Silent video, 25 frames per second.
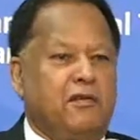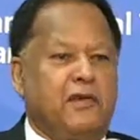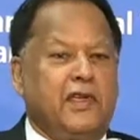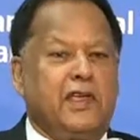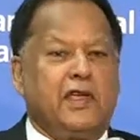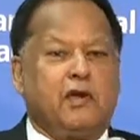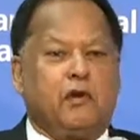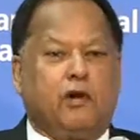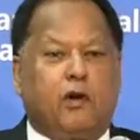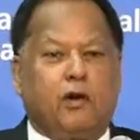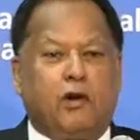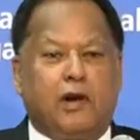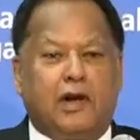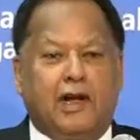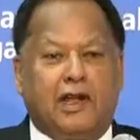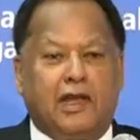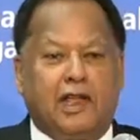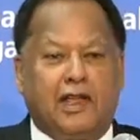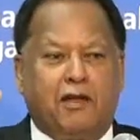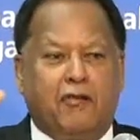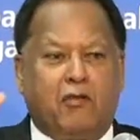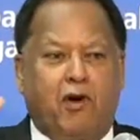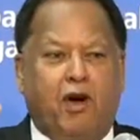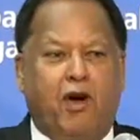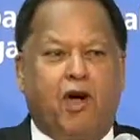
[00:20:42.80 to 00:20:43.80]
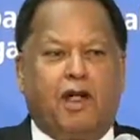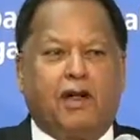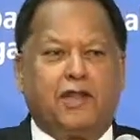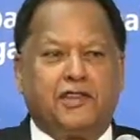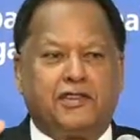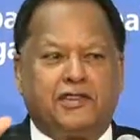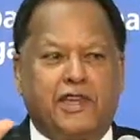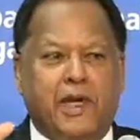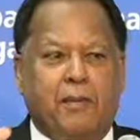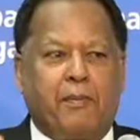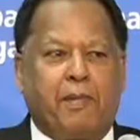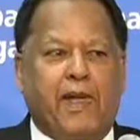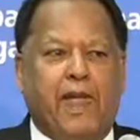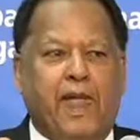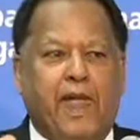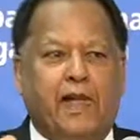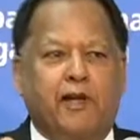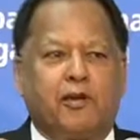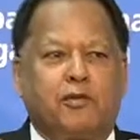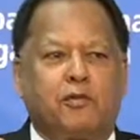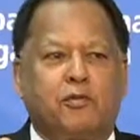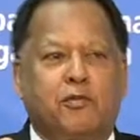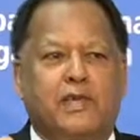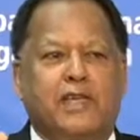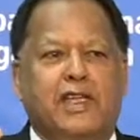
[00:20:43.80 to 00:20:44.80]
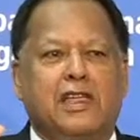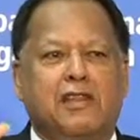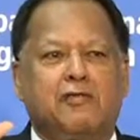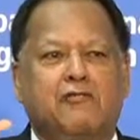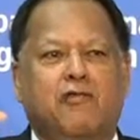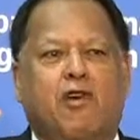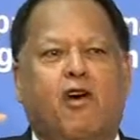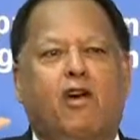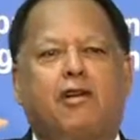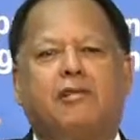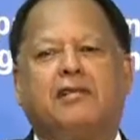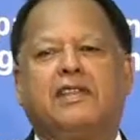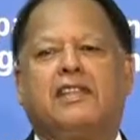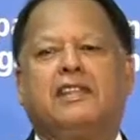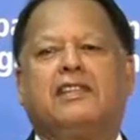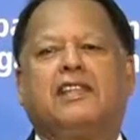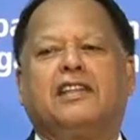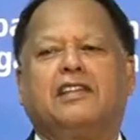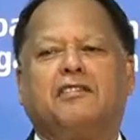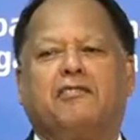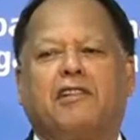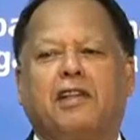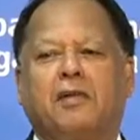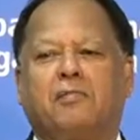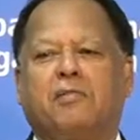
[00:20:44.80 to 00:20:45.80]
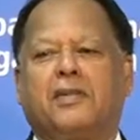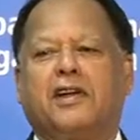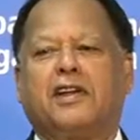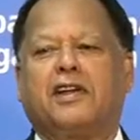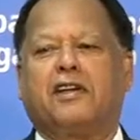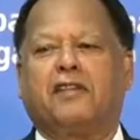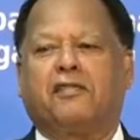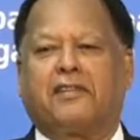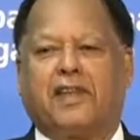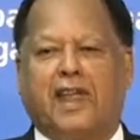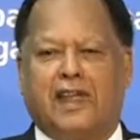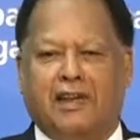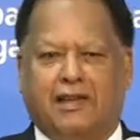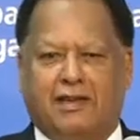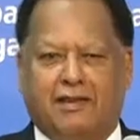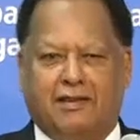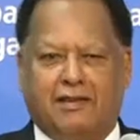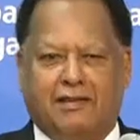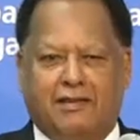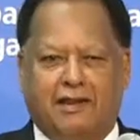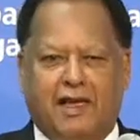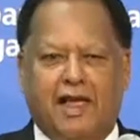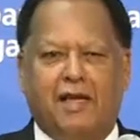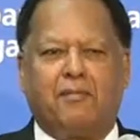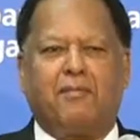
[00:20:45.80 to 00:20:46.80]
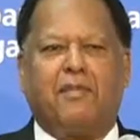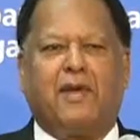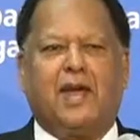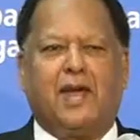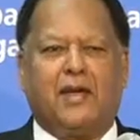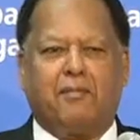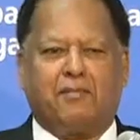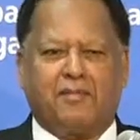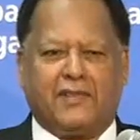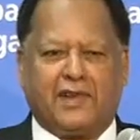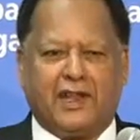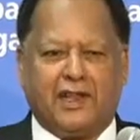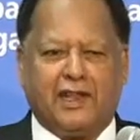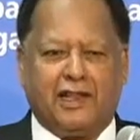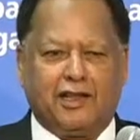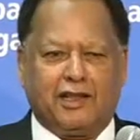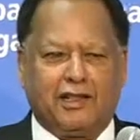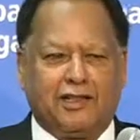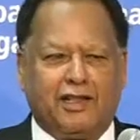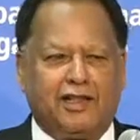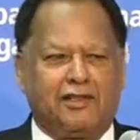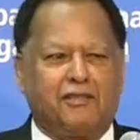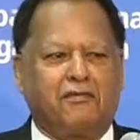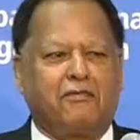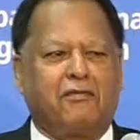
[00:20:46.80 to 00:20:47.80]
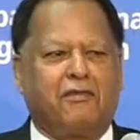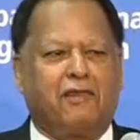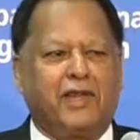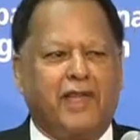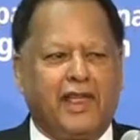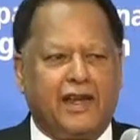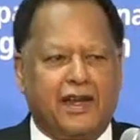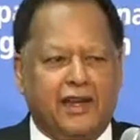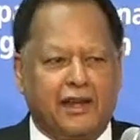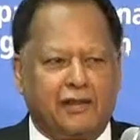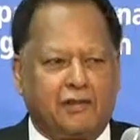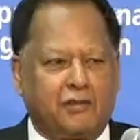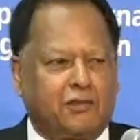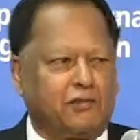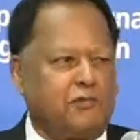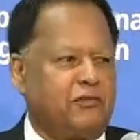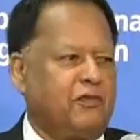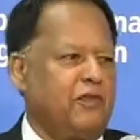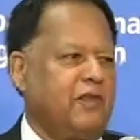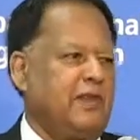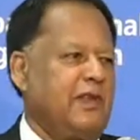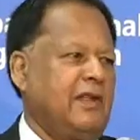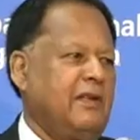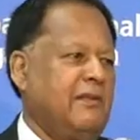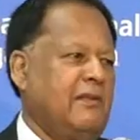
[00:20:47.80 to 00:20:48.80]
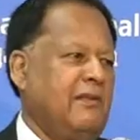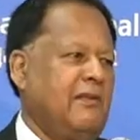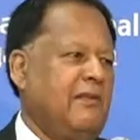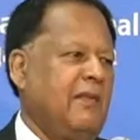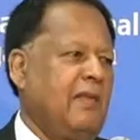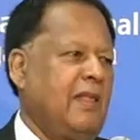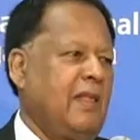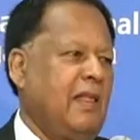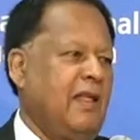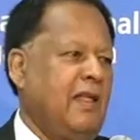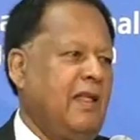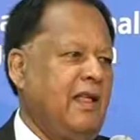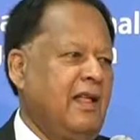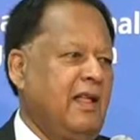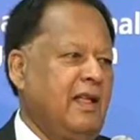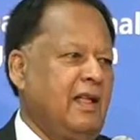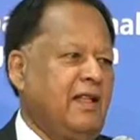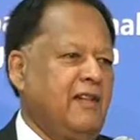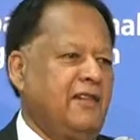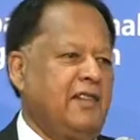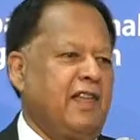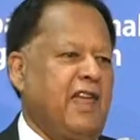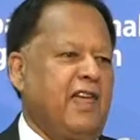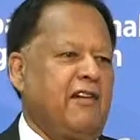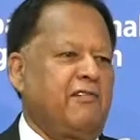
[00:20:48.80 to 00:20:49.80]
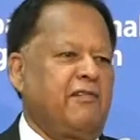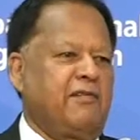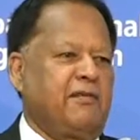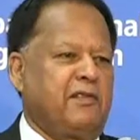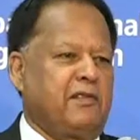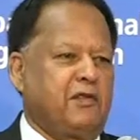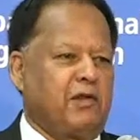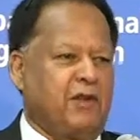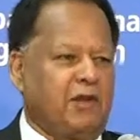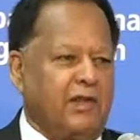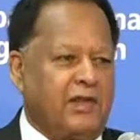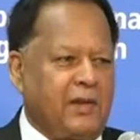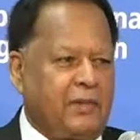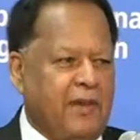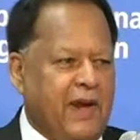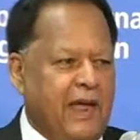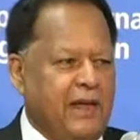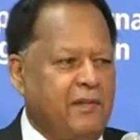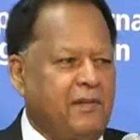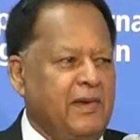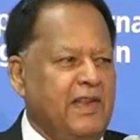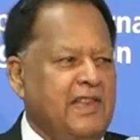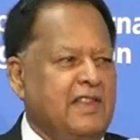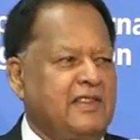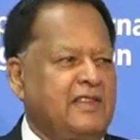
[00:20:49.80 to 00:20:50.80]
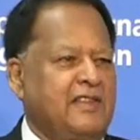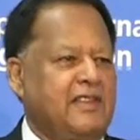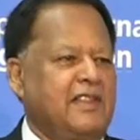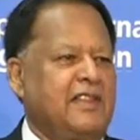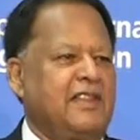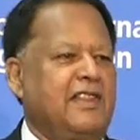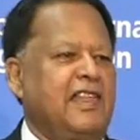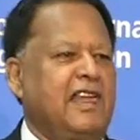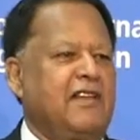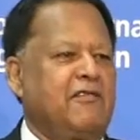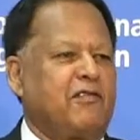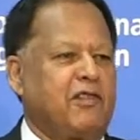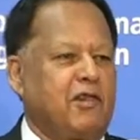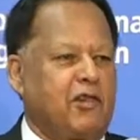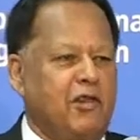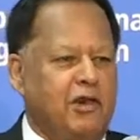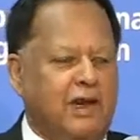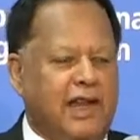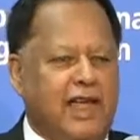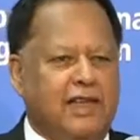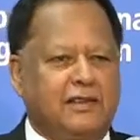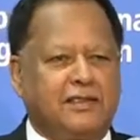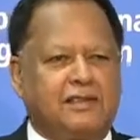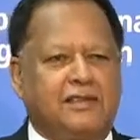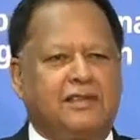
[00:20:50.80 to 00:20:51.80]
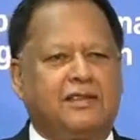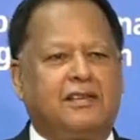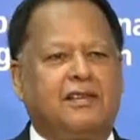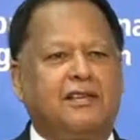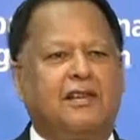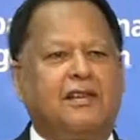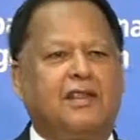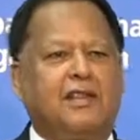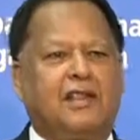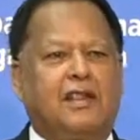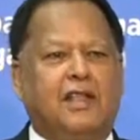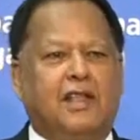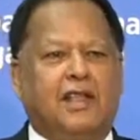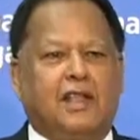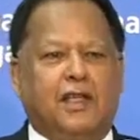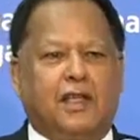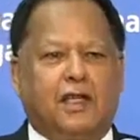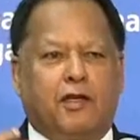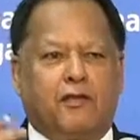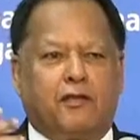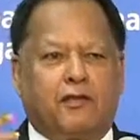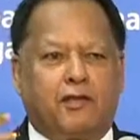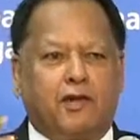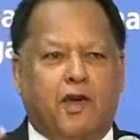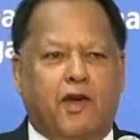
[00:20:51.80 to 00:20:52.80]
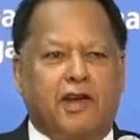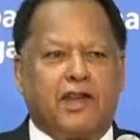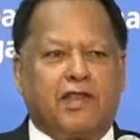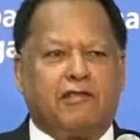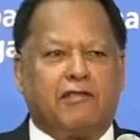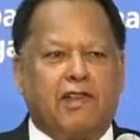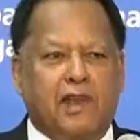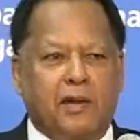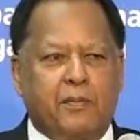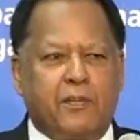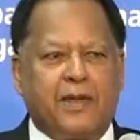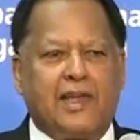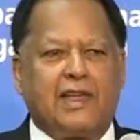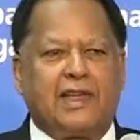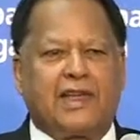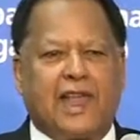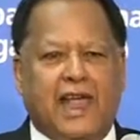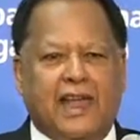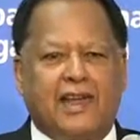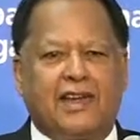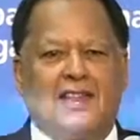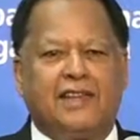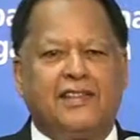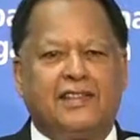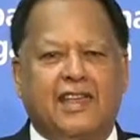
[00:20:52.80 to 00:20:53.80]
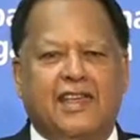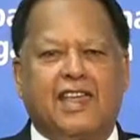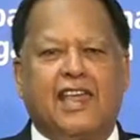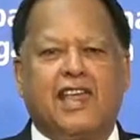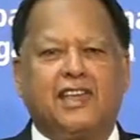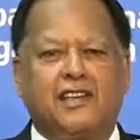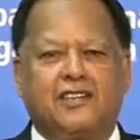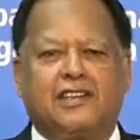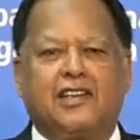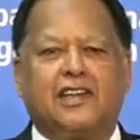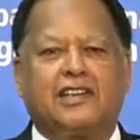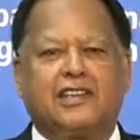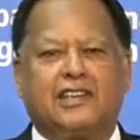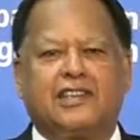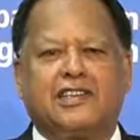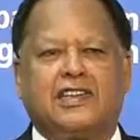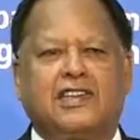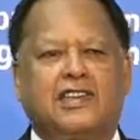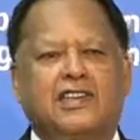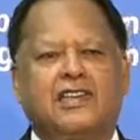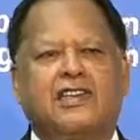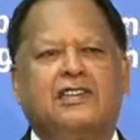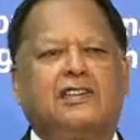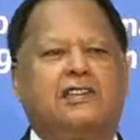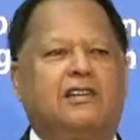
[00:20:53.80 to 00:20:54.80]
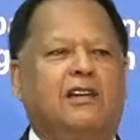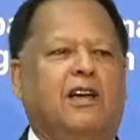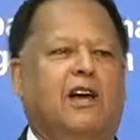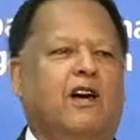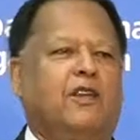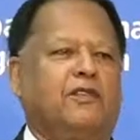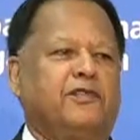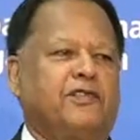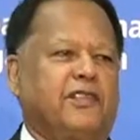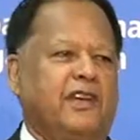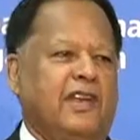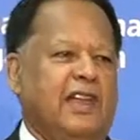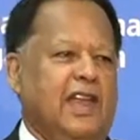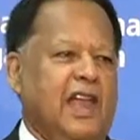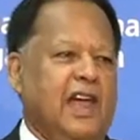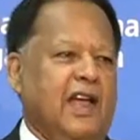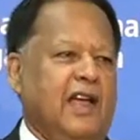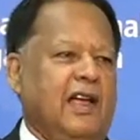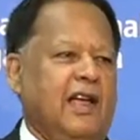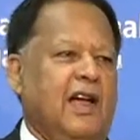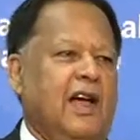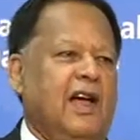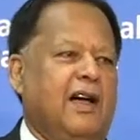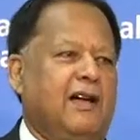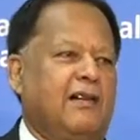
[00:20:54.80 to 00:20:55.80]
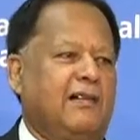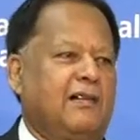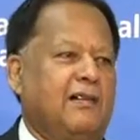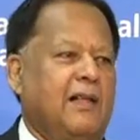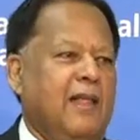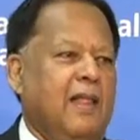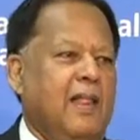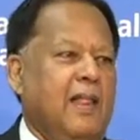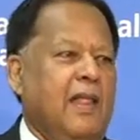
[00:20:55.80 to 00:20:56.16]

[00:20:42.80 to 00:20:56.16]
we only want Japan to be involved in the development of Kandy. I'm, I'm telling this very truthfully. They have told the Prime Minister, they have told us, if you are developing Kandy, the ancient city of Sri Lanka,